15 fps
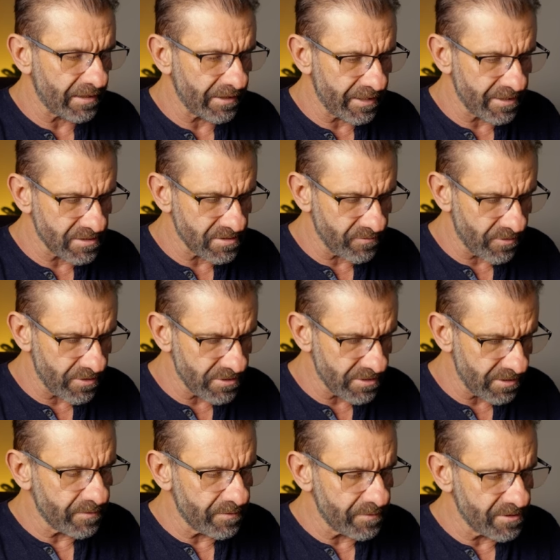latest
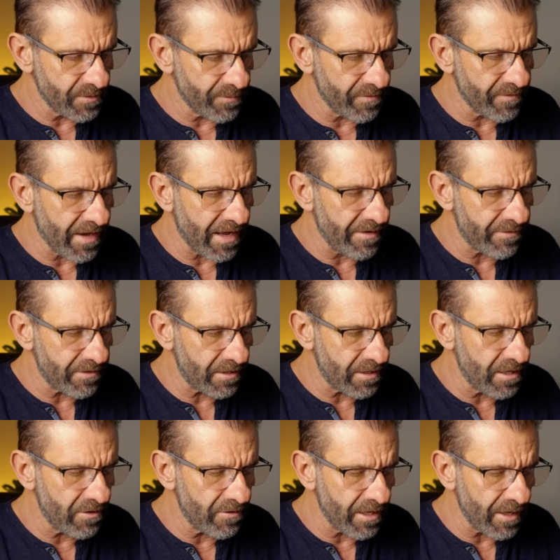version. You see we've got everything
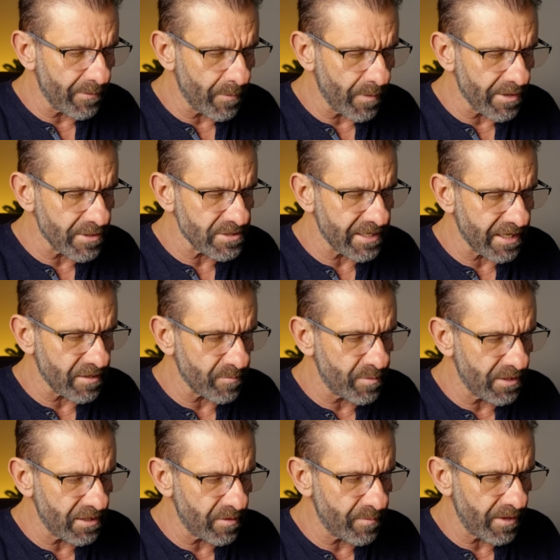here and now we want to just add the
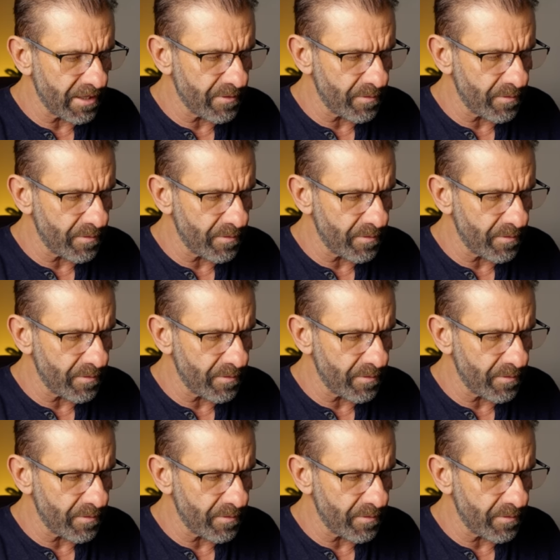piggy bank.